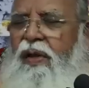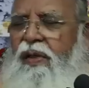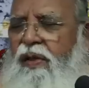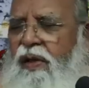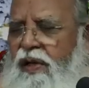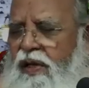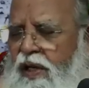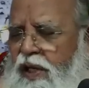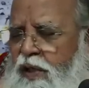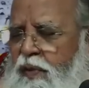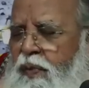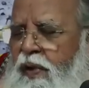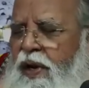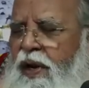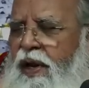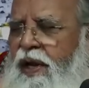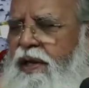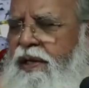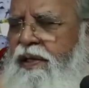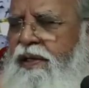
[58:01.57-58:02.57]
In this
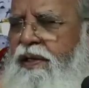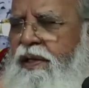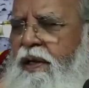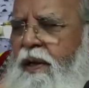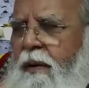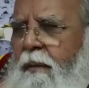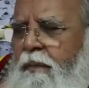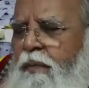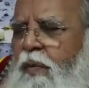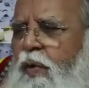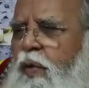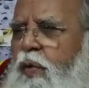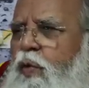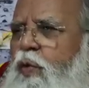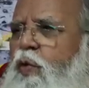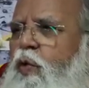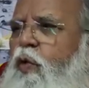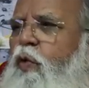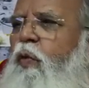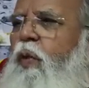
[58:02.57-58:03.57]
experience,
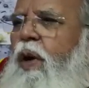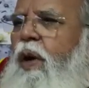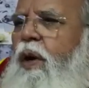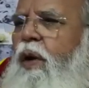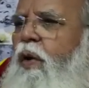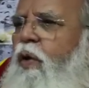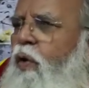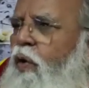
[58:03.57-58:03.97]
you were